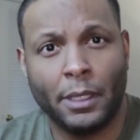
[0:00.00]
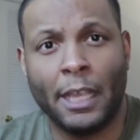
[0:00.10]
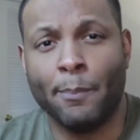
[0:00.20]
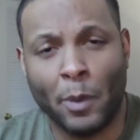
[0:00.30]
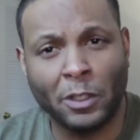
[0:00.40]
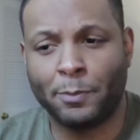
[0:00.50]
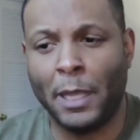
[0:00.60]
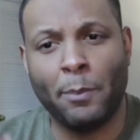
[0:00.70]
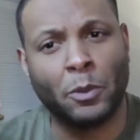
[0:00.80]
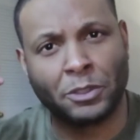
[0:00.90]
And most
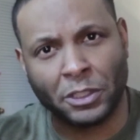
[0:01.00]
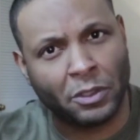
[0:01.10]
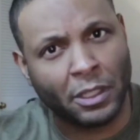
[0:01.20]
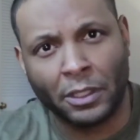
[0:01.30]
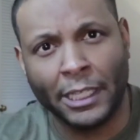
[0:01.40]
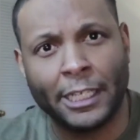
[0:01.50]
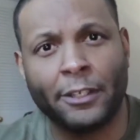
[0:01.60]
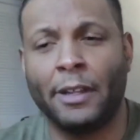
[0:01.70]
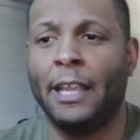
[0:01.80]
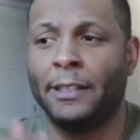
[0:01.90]
people are just going to click in
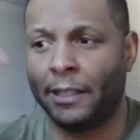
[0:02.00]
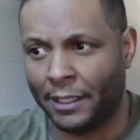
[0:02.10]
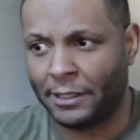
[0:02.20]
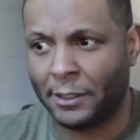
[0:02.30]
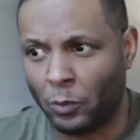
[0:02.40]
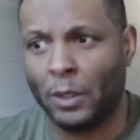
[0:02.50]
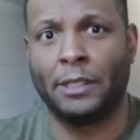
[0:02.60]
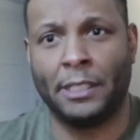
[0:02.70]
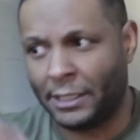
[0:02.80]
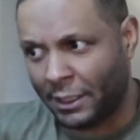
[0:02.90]
their head that this is
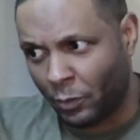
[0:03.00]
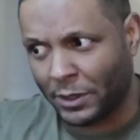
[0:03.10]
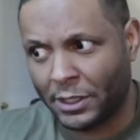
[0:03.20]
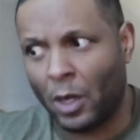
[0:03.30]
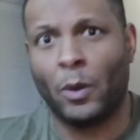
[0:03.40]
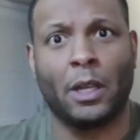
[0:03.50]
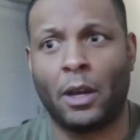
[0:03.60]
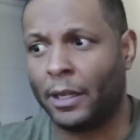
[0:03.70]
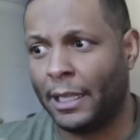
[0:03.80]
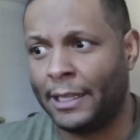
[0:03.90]
what's going
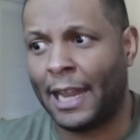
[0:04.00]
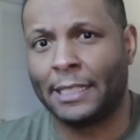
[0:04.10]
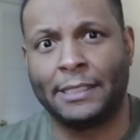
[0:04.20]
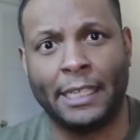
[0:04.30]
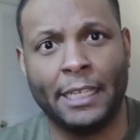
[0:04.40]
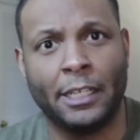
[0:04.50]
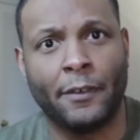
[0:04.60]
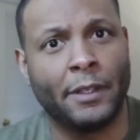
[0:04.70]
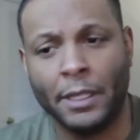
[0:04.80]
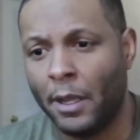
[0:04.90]
on, and that is the end
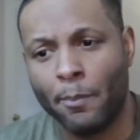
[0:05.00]
of it.